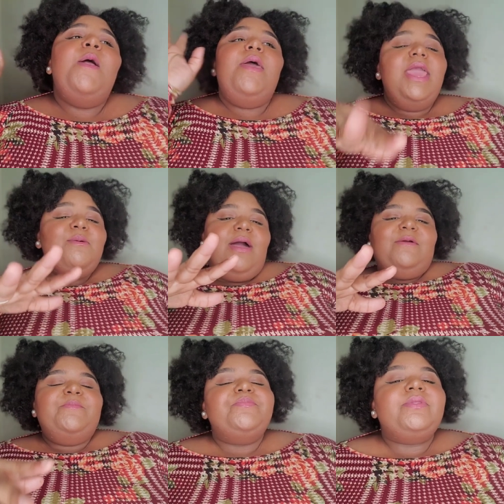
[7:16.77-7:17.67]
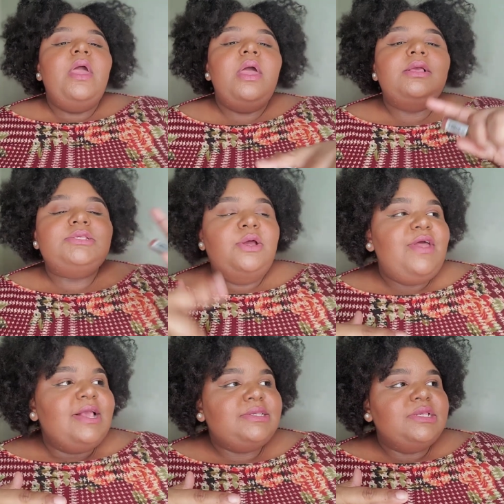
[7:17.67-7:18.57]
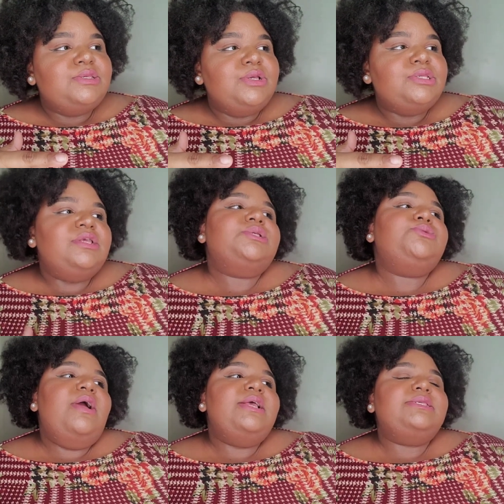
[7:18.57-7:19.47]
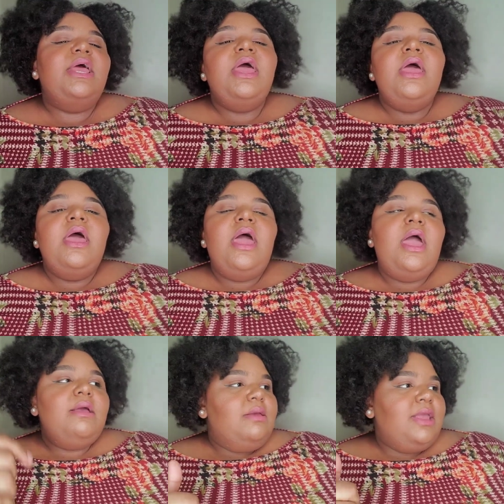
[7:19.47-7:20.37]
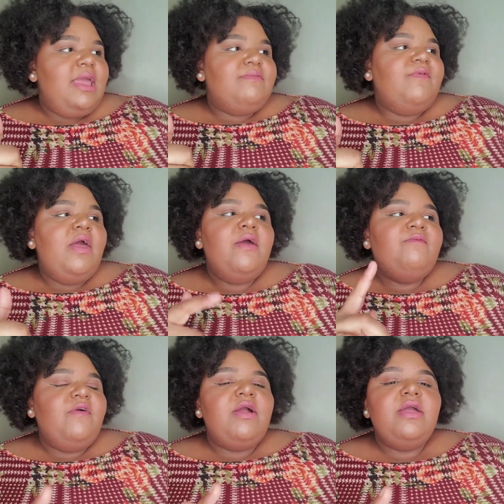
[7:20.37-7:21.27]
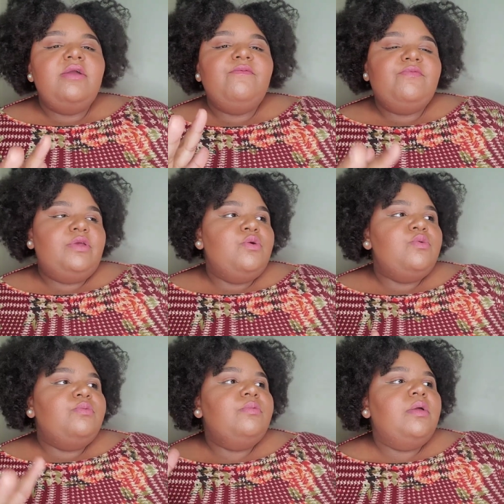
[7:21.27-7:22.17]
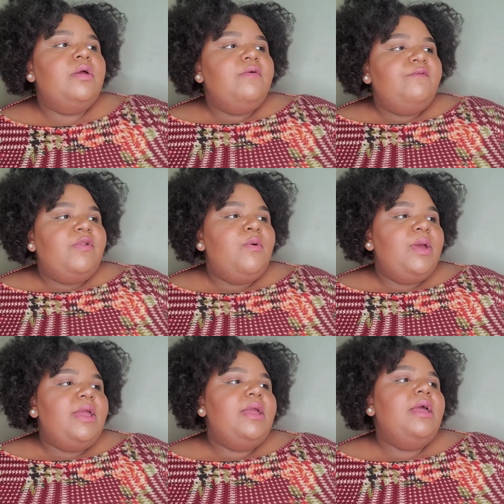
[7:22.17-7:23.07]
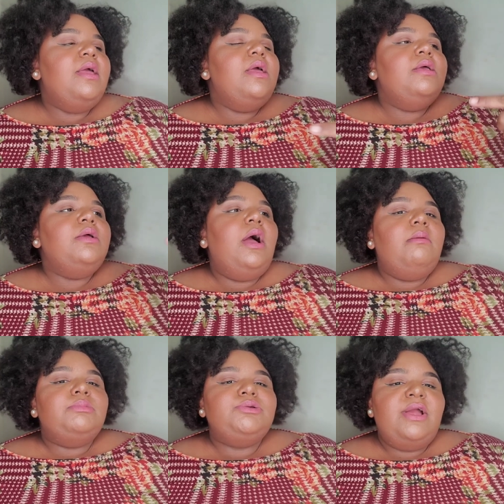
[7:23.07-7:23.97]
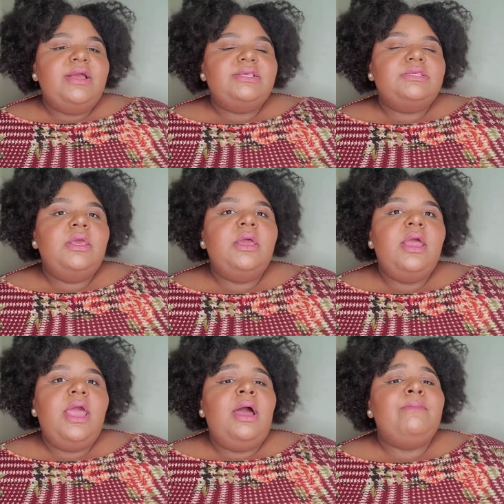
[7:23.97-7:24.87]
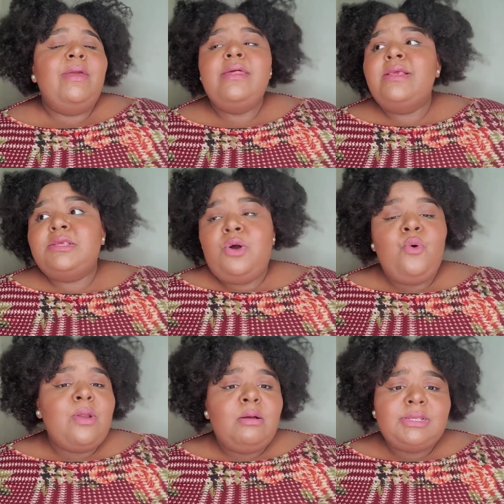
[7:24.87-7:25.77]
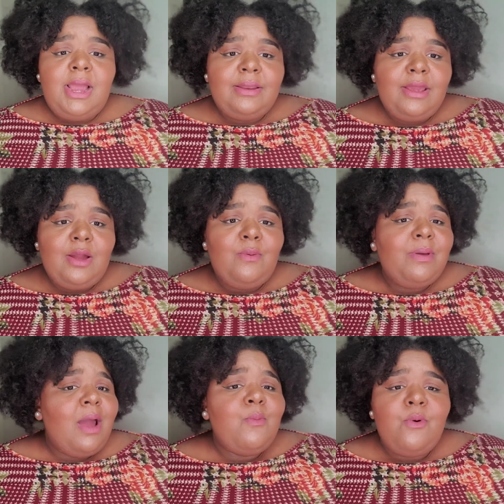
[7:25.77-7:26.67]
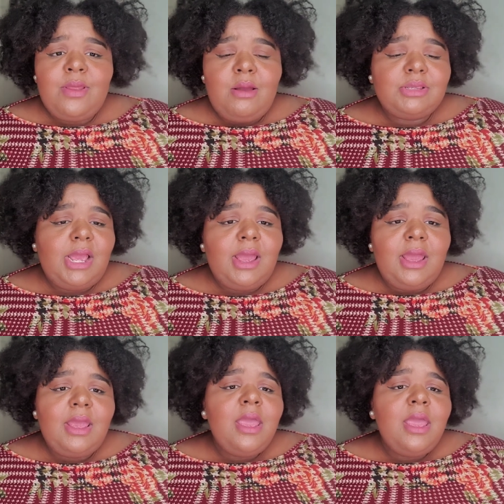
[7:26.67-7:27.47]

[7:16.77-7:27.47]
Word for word: Anyway, so that's this, this, this dress. Again, very cute, flowy, um, dress. Um, it is cold outside now, but I wore it outside.